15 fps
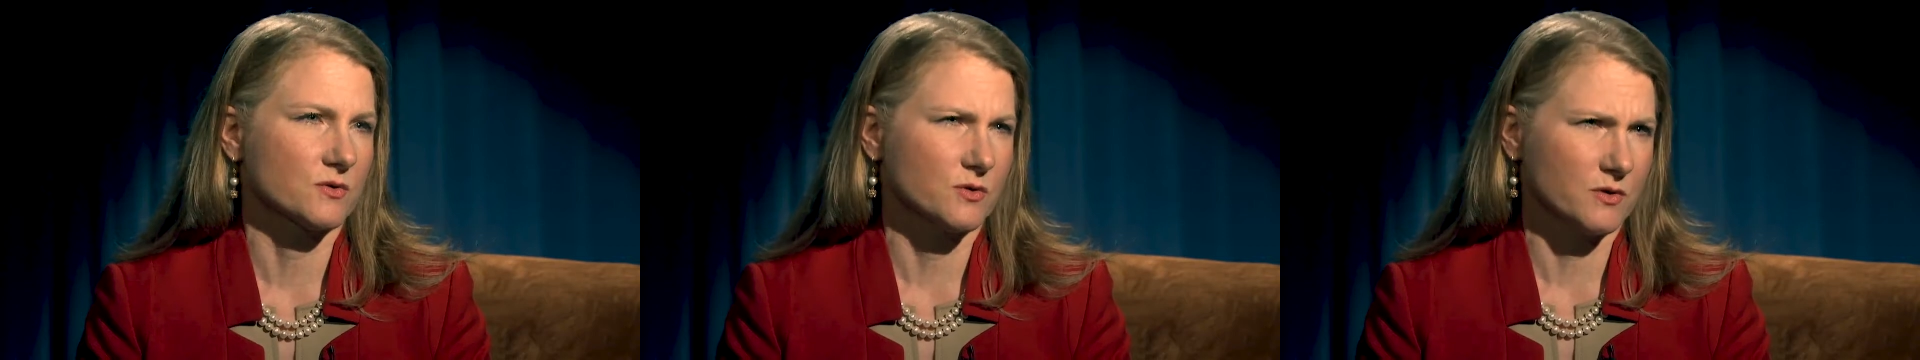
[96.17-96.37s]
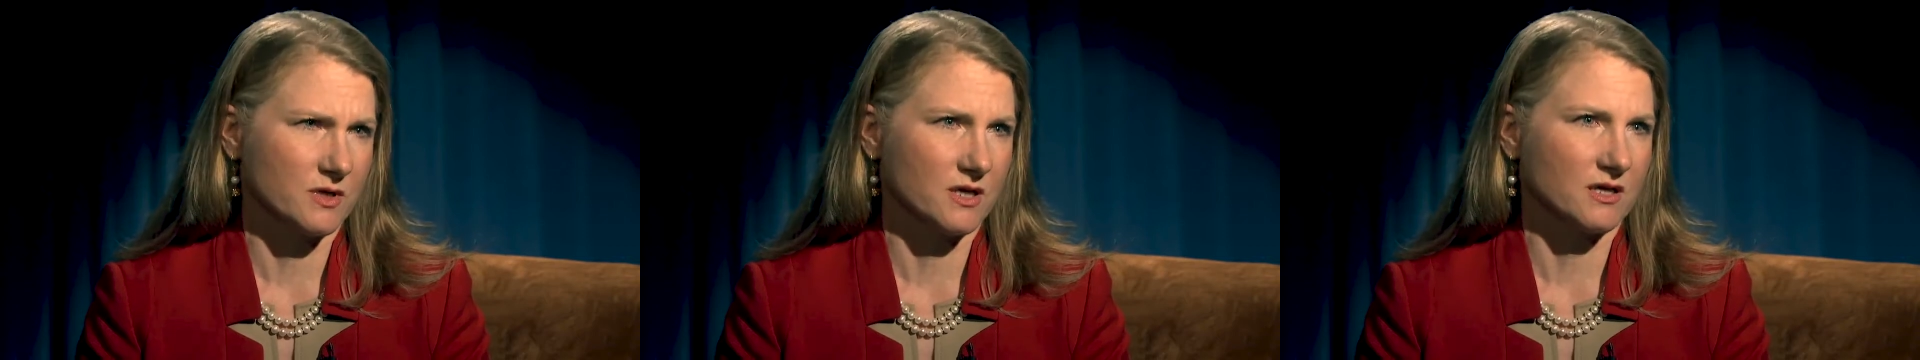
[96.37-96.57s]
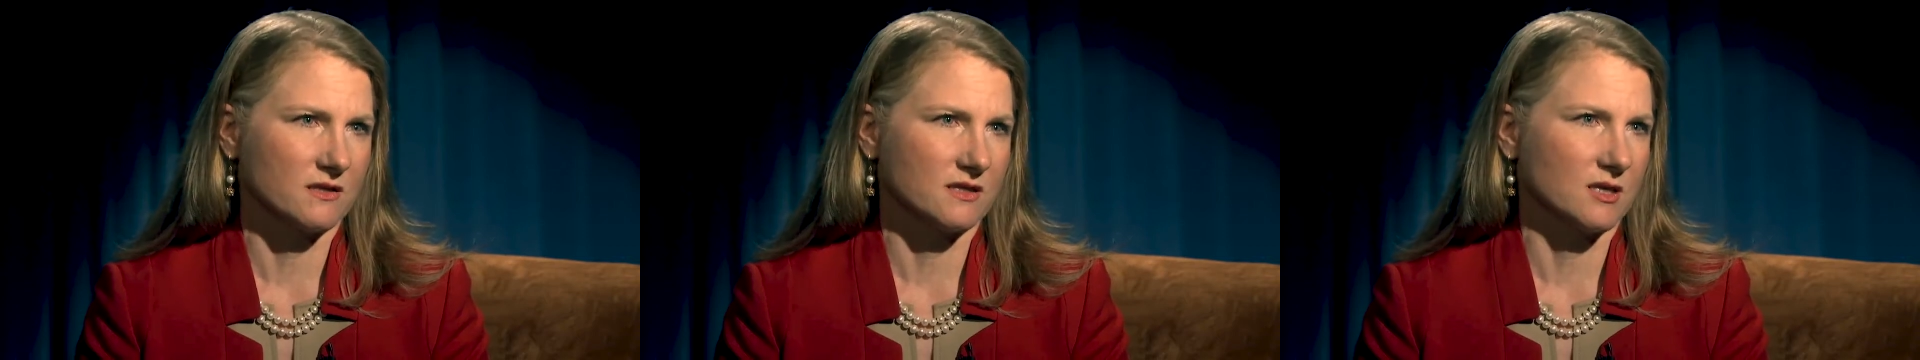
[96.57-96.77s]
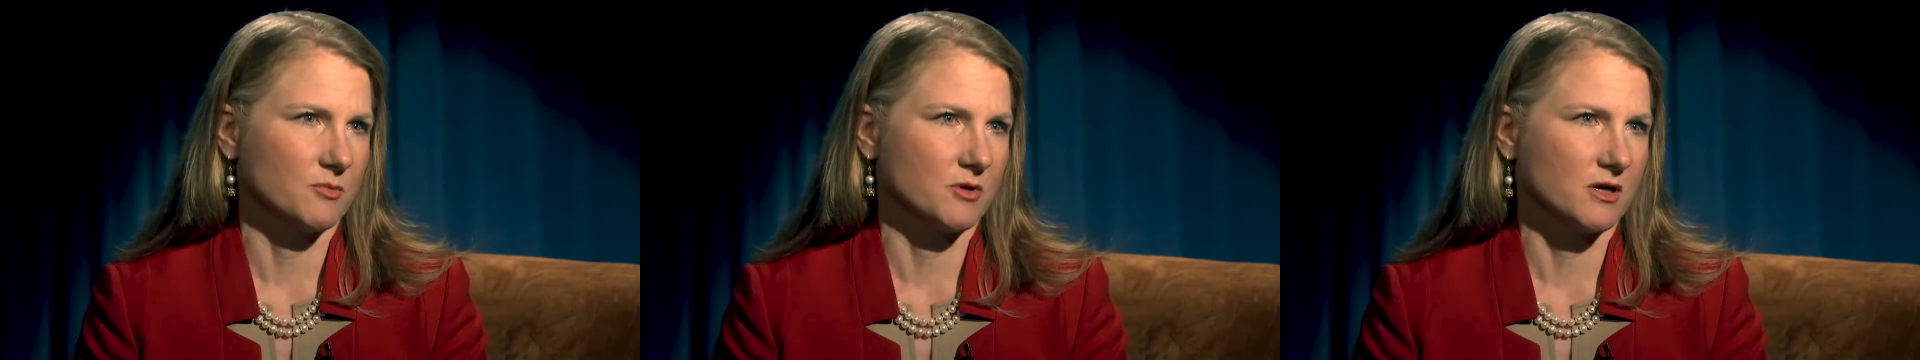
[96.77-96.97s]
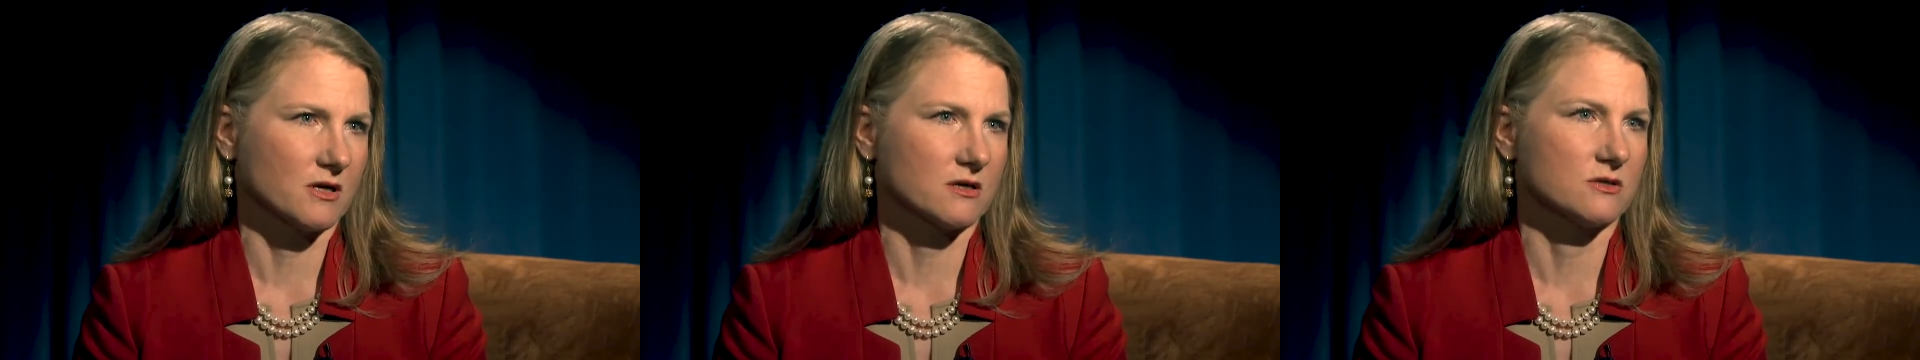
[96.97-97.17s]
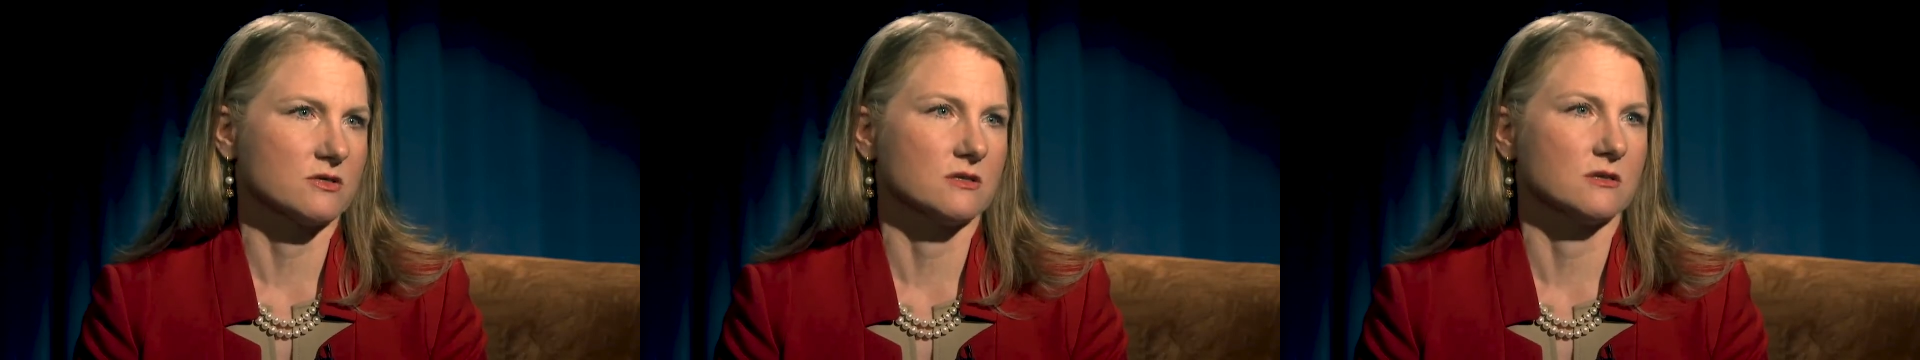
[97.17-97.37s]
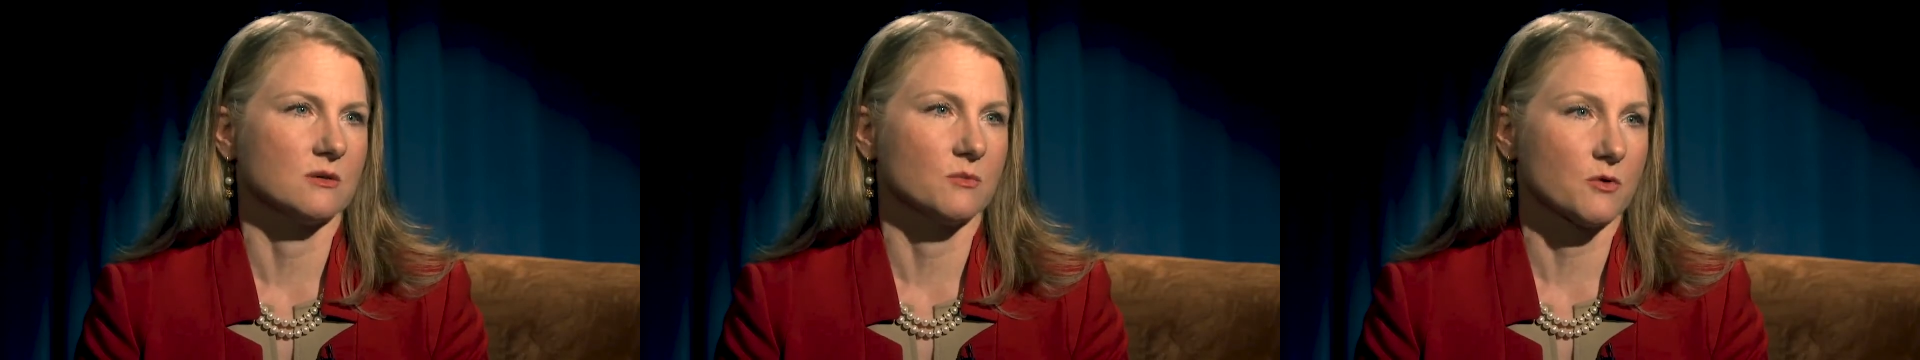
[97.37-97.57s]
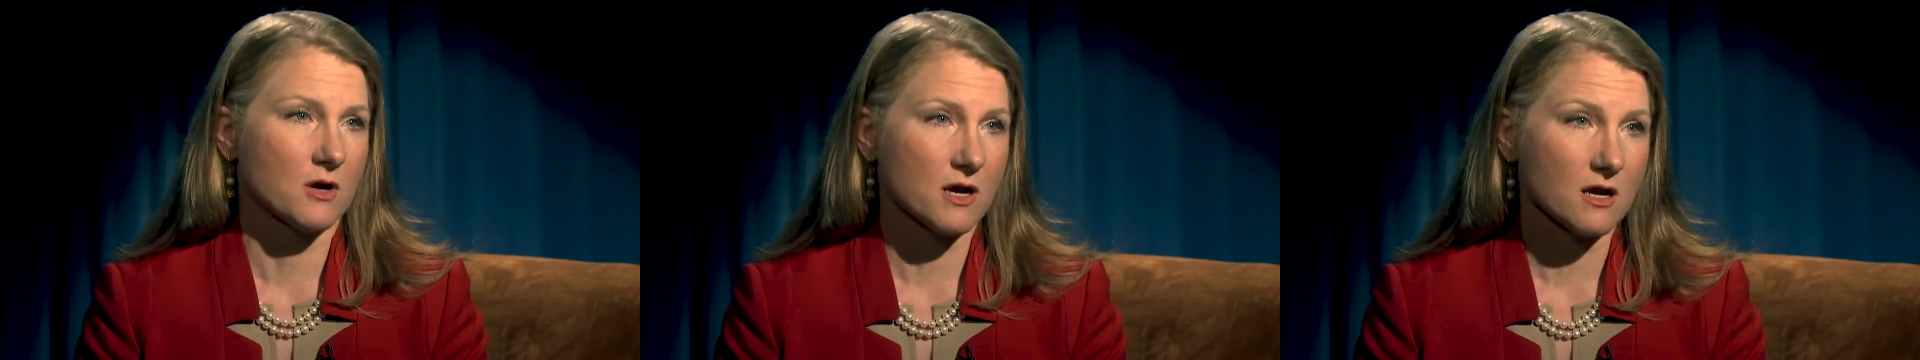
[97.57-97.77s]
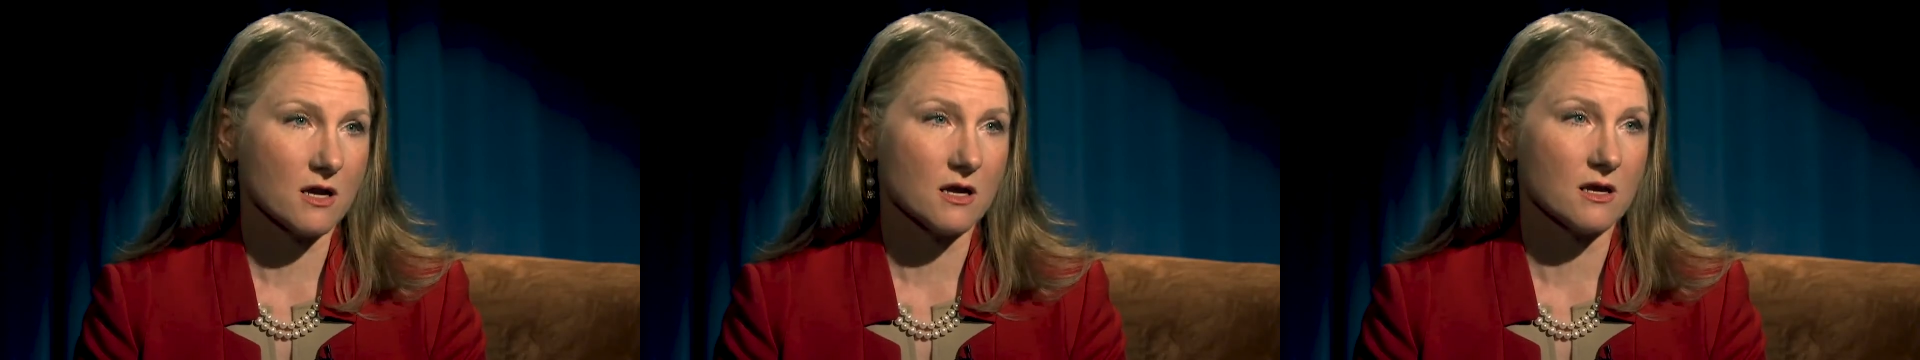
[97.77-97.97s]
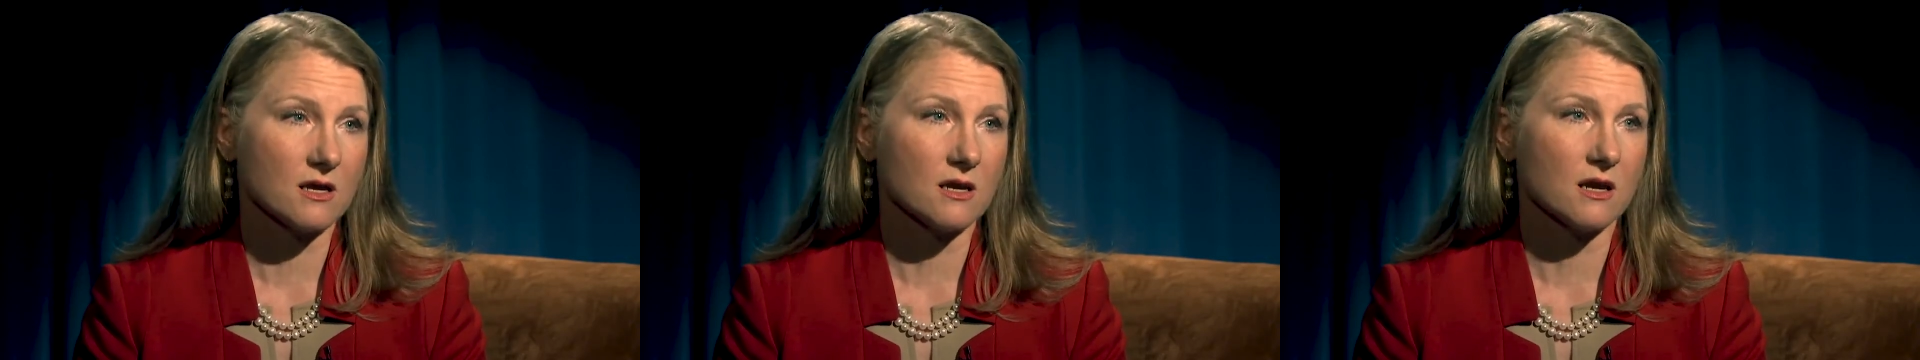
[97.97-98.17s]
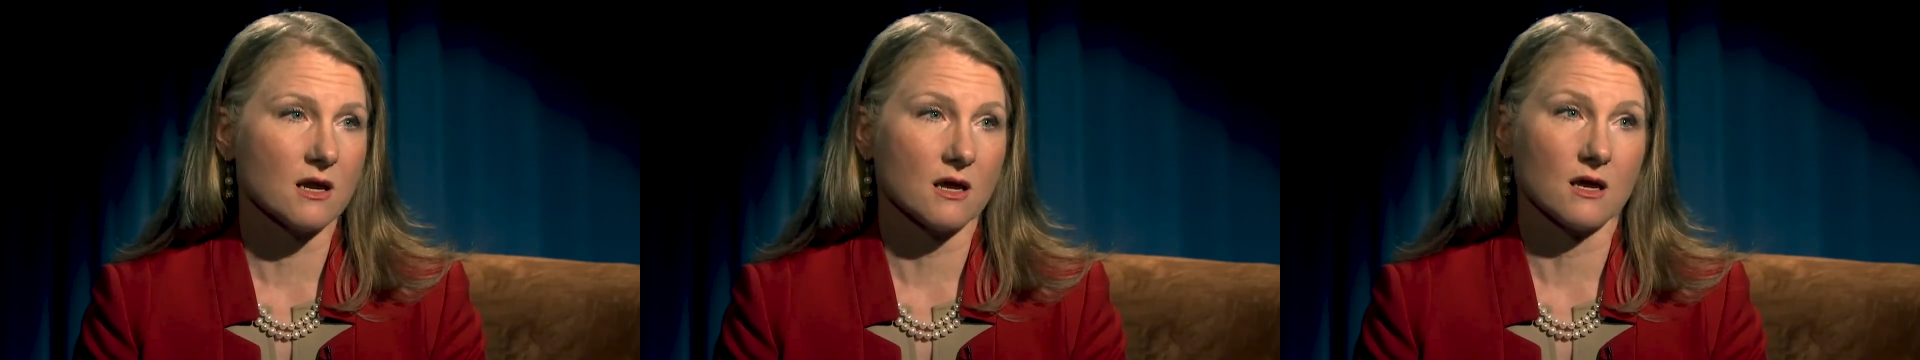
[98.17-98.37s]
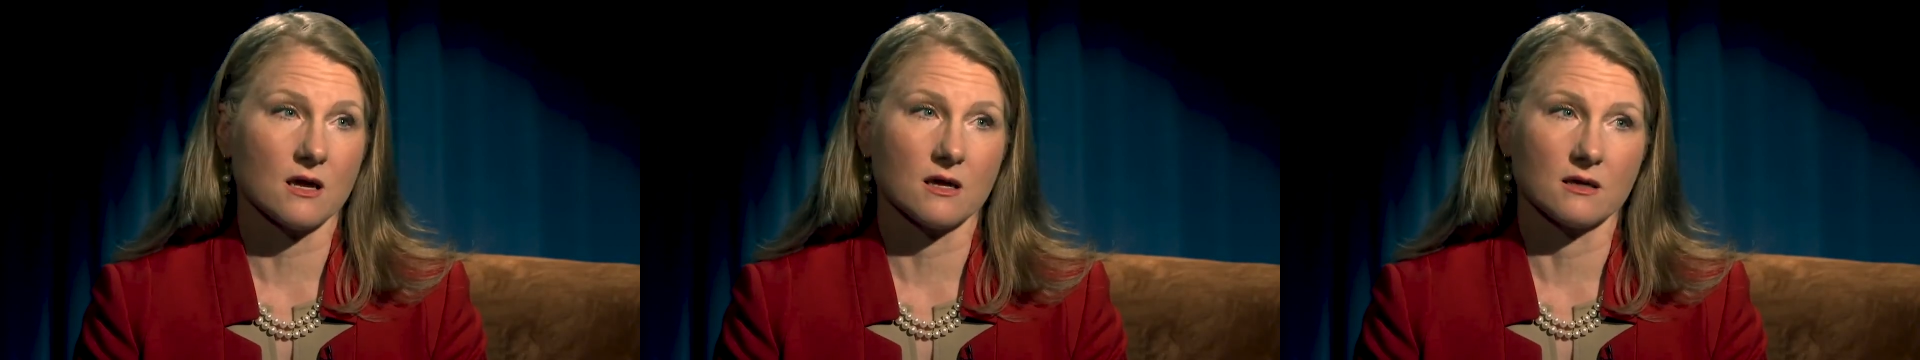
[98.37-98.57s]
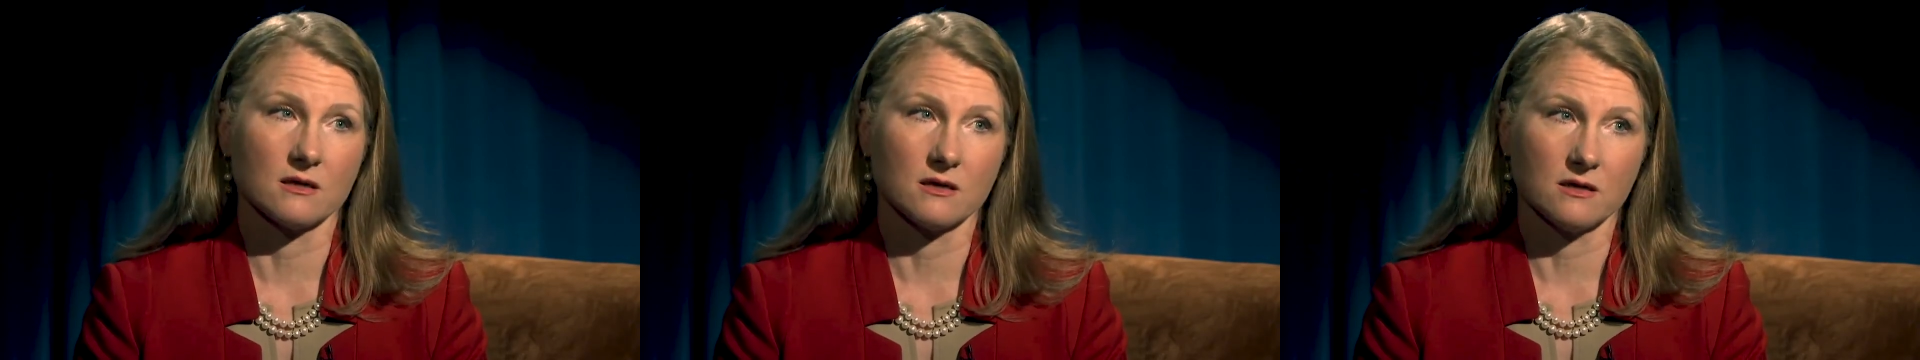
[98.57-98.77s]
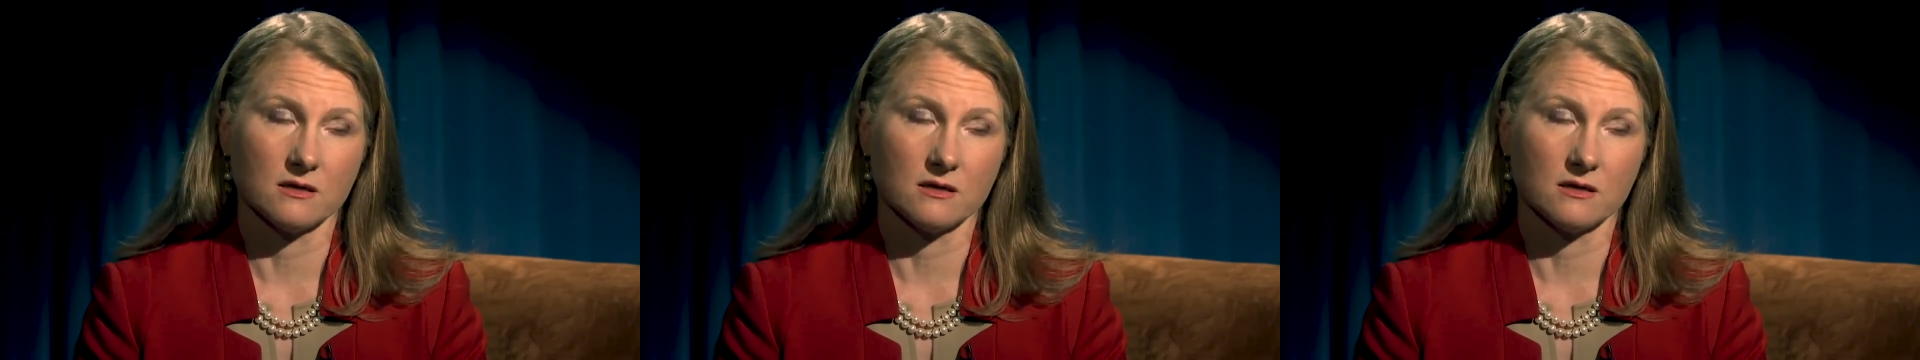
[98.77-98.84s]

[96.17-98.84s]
you can get that blockage in the brain and